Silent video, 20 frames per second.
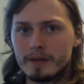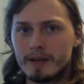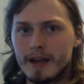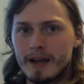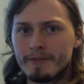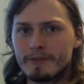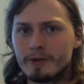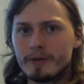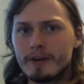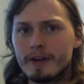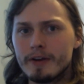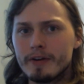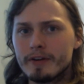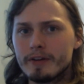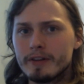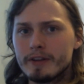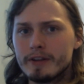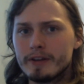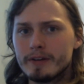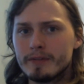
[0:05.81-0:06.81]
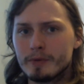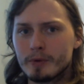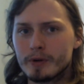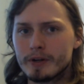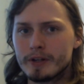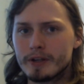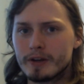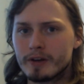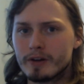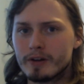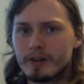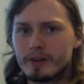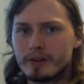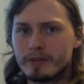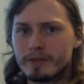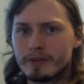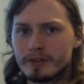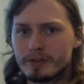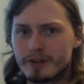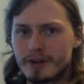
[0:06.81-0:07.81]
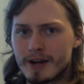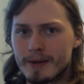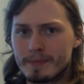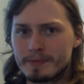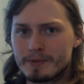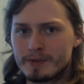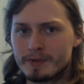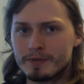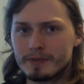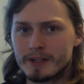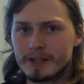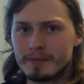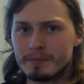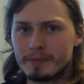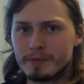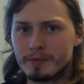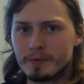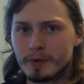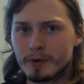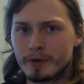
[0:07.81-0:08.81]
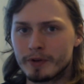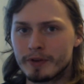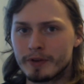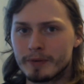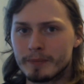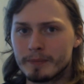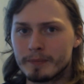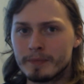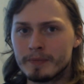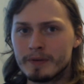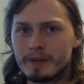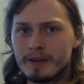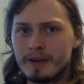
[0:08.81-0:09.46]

After narrowly avoiding all of the traps you've laid before them,